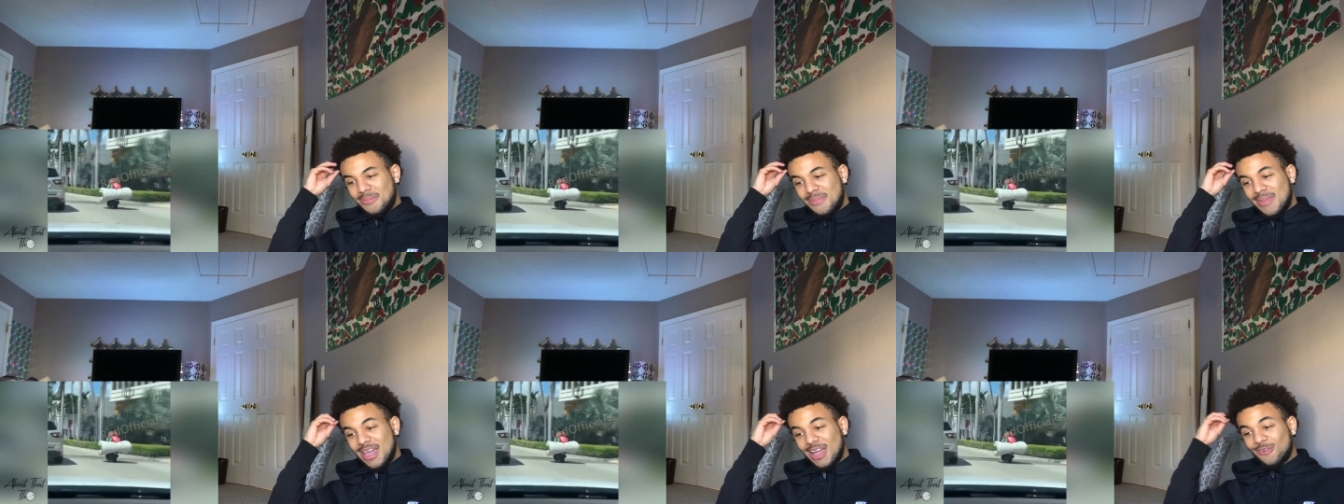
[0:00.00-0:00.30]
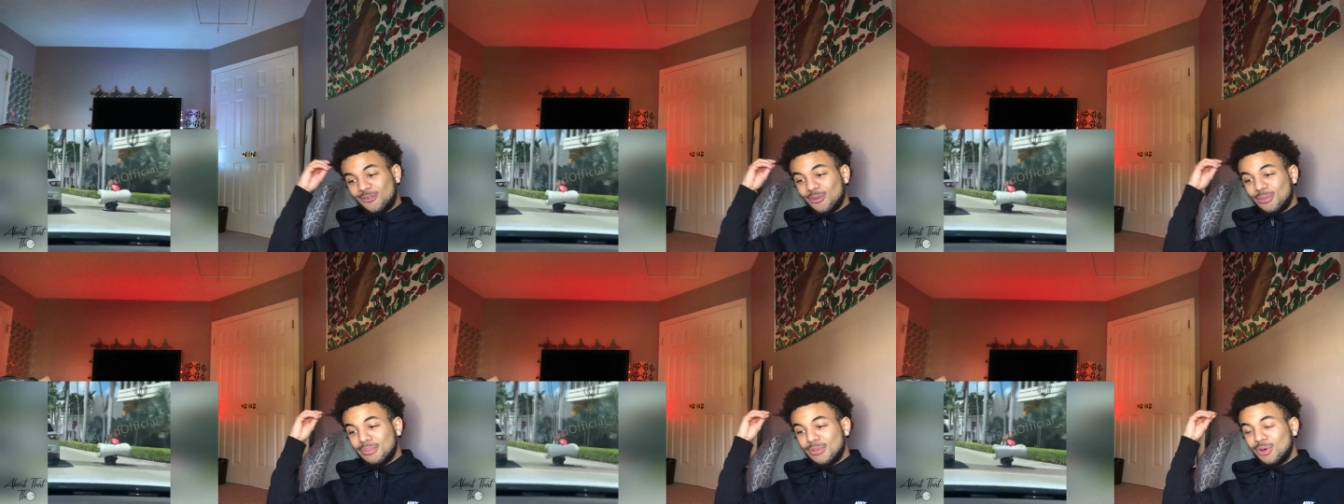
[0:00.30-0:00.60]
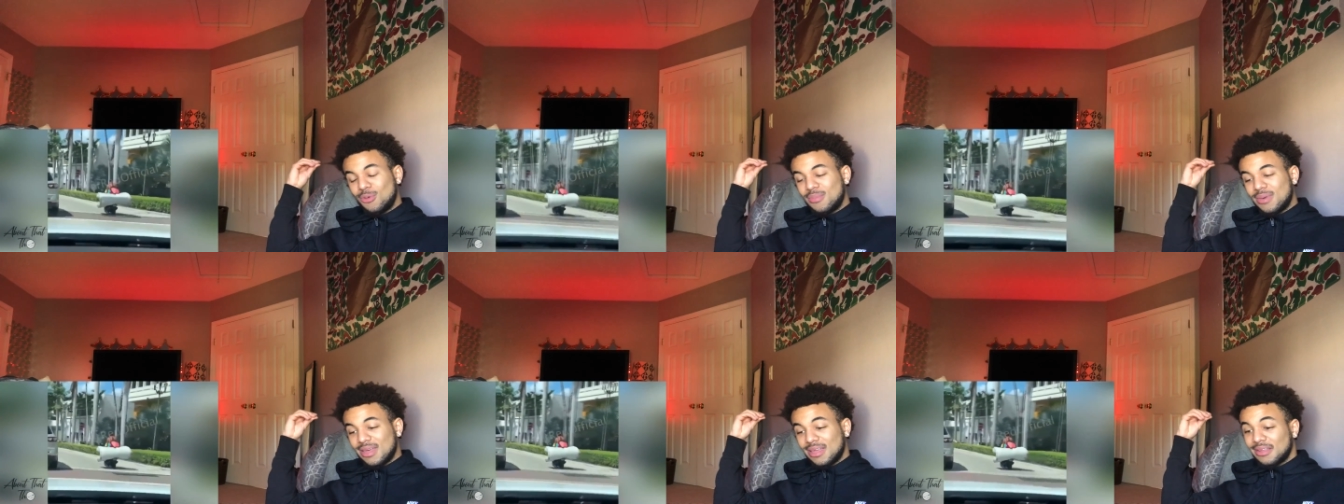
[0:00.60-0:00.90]
back of a
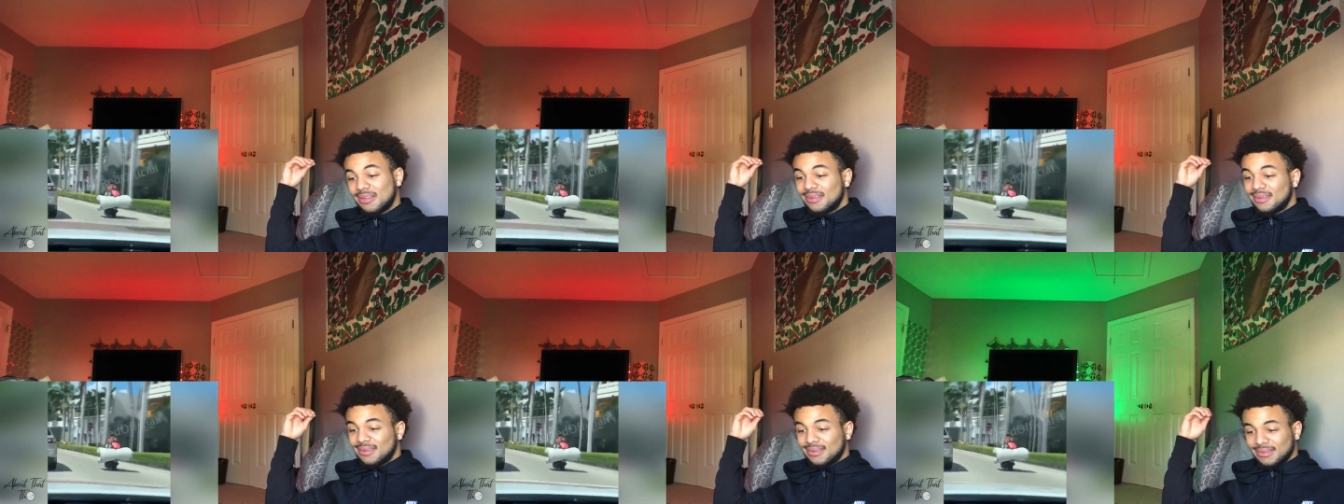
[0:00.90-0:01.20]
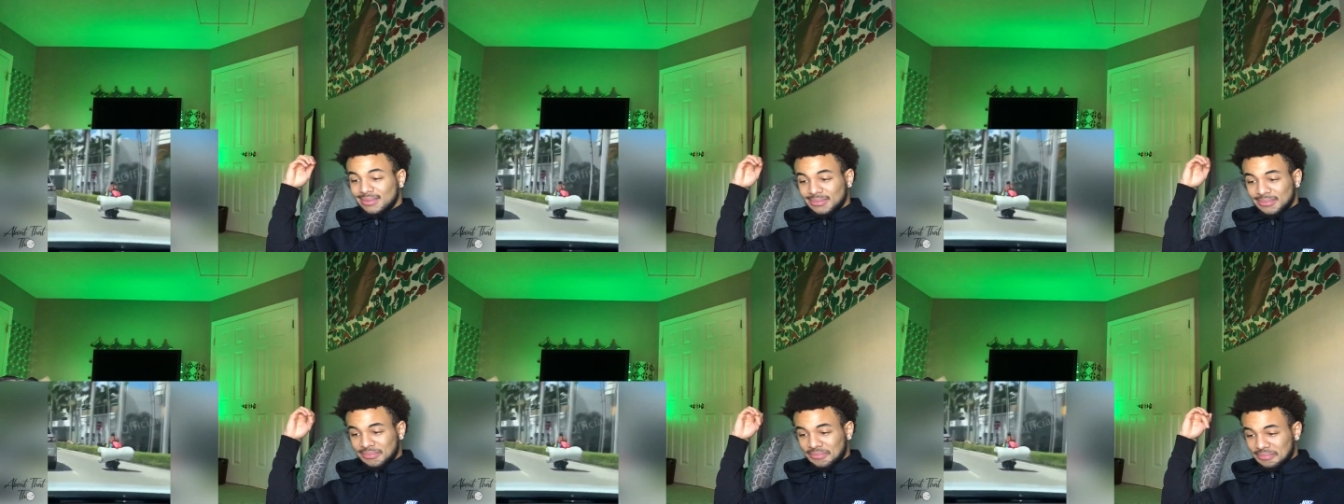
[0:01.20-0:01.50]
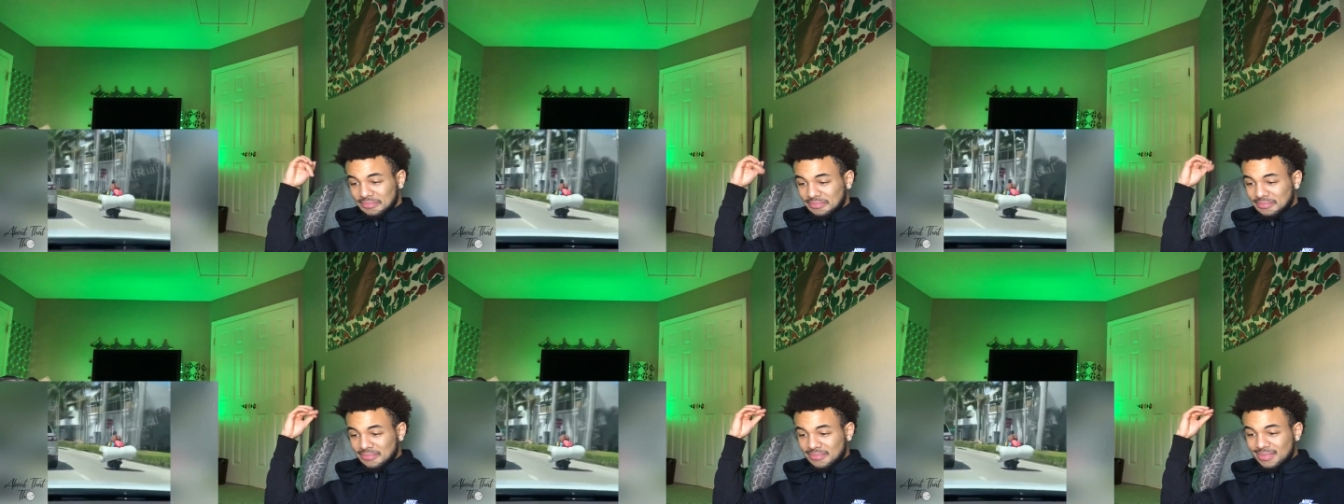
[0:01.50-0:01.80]
moped.
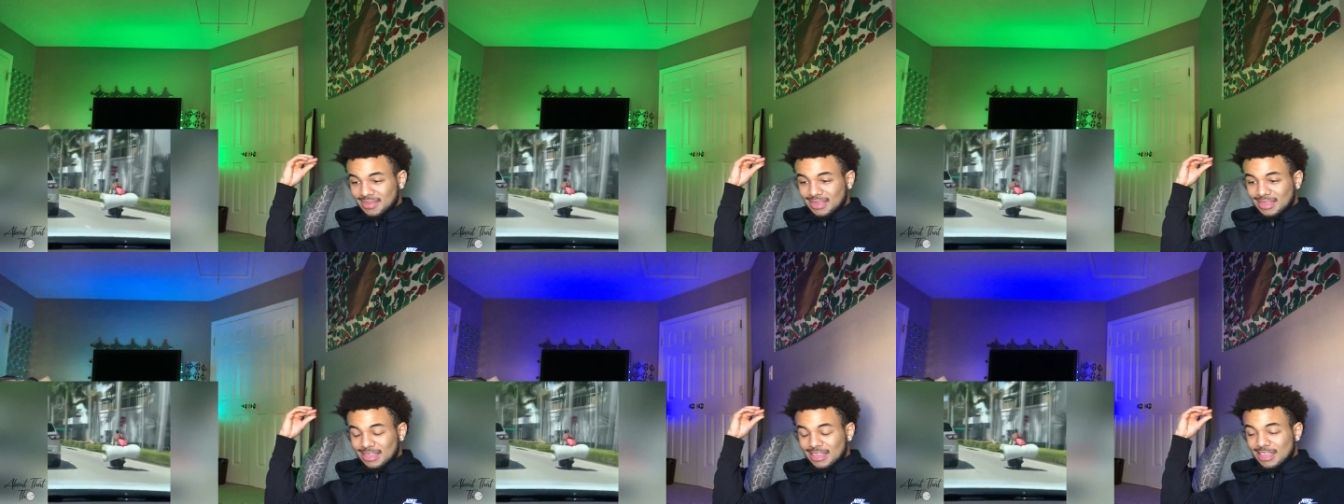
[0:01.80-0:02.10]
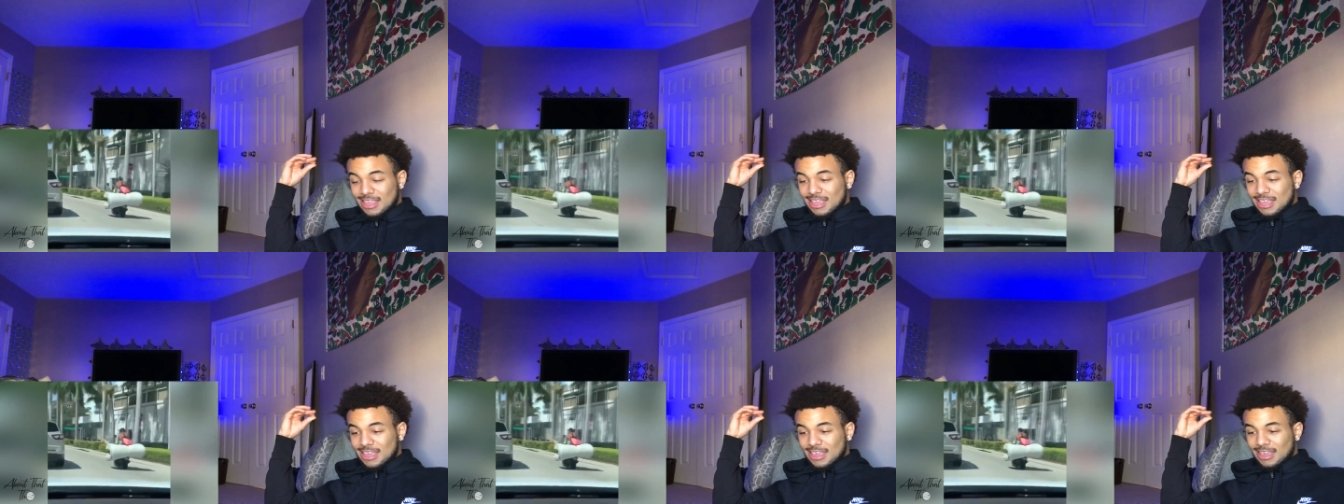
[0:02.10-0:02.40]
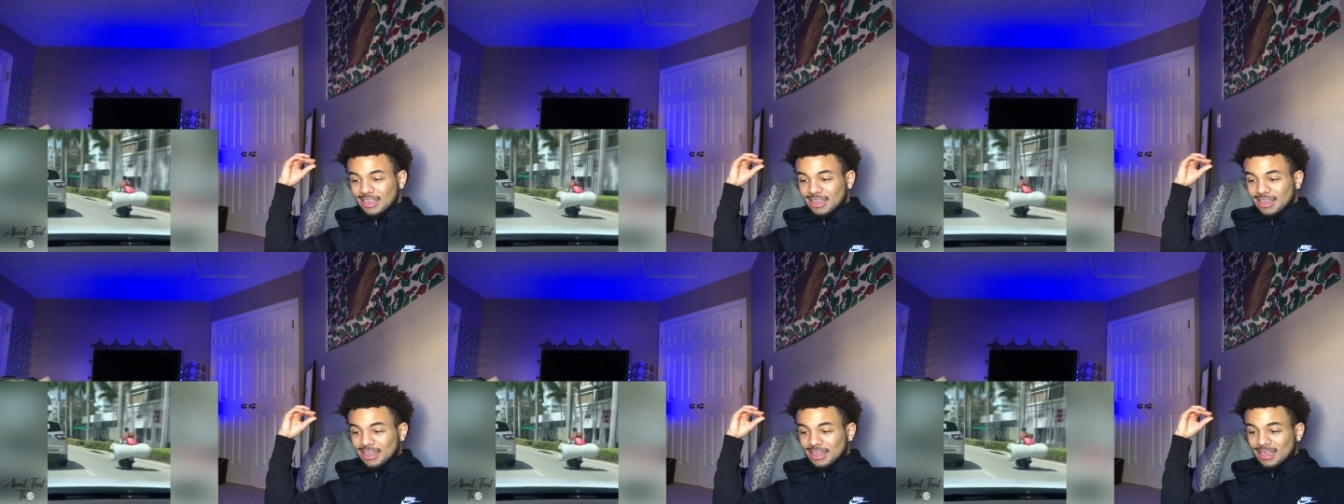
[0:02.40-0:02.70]

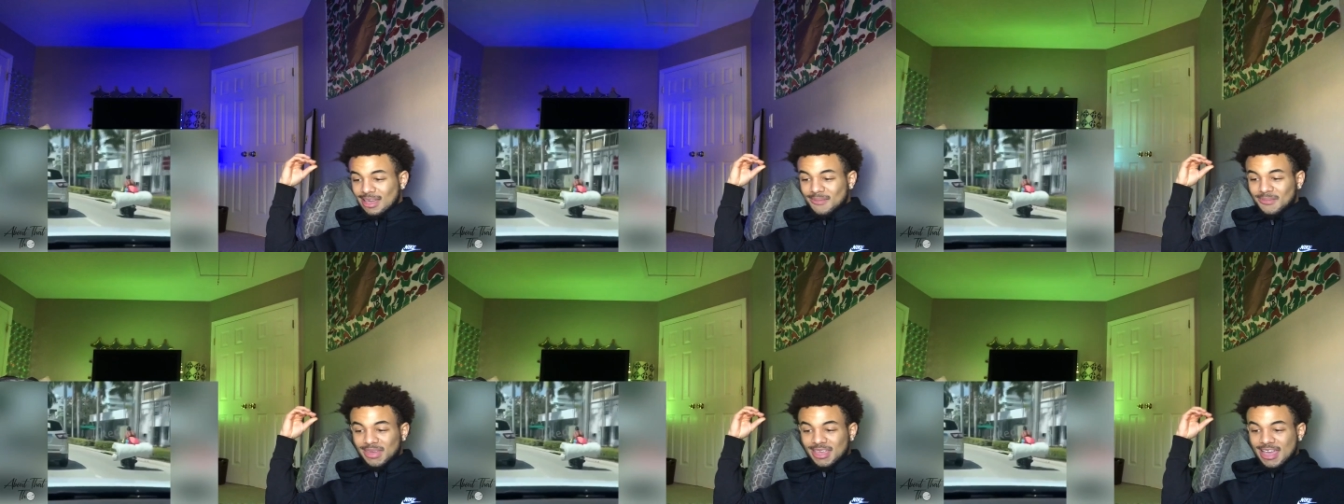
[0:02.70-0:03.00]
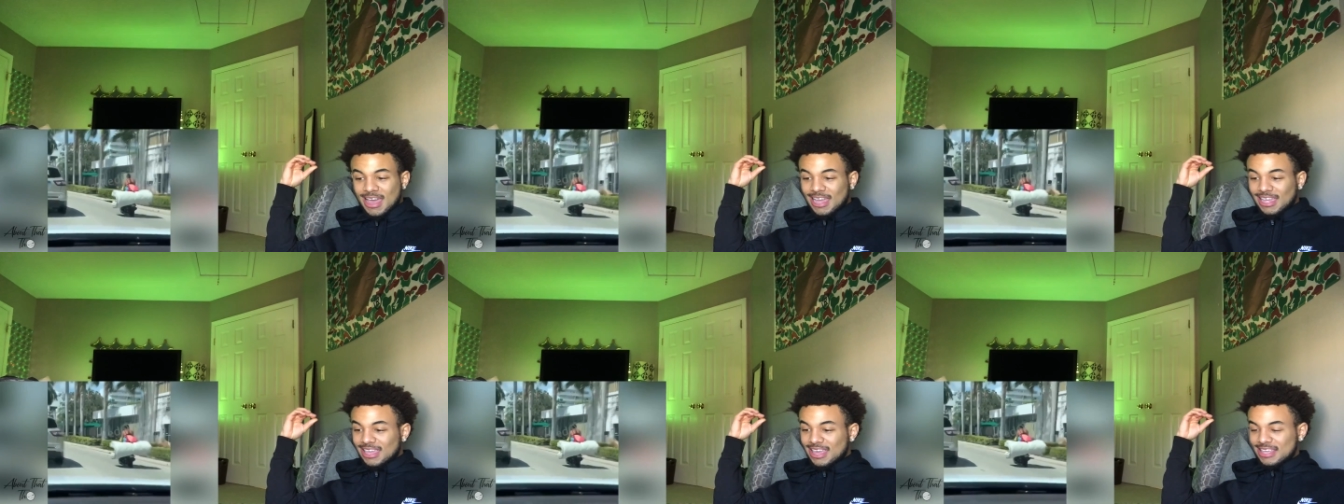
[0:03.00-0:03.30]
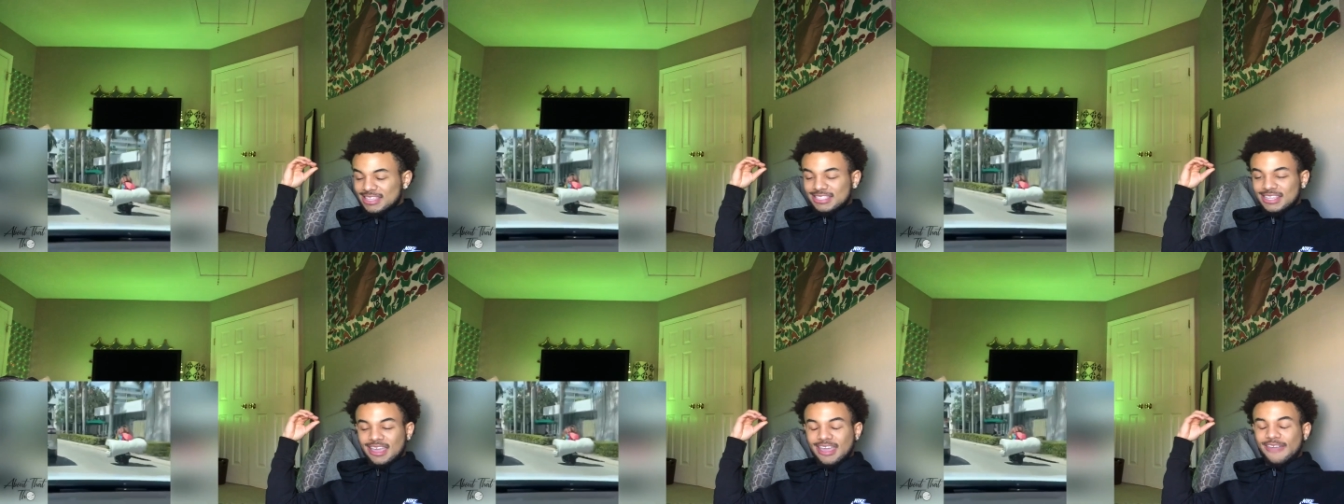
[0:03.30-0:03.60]
I mean, I
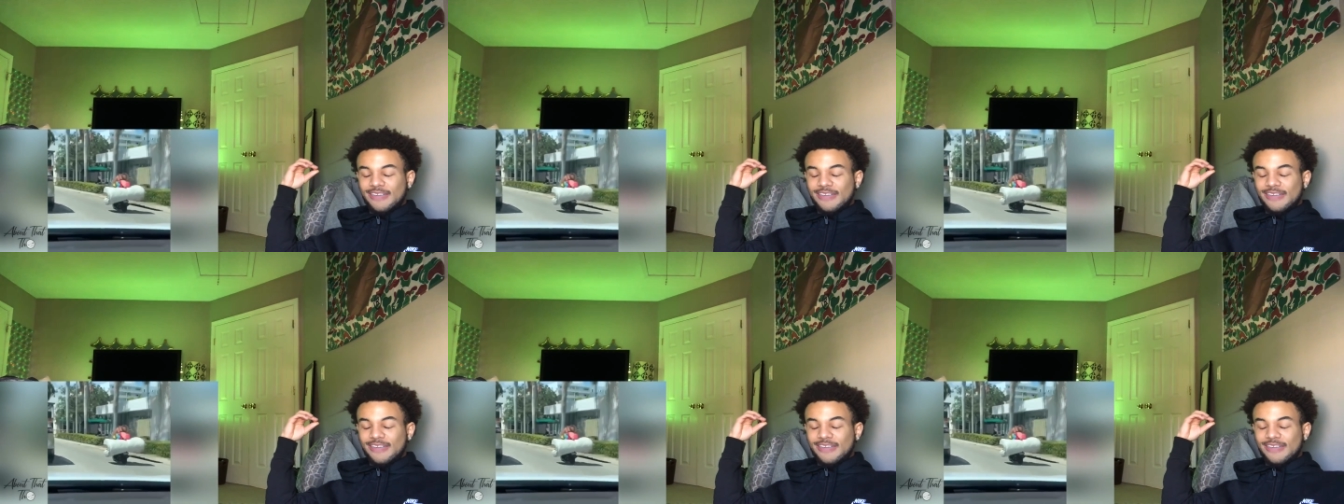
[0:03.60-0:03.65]
guess, the,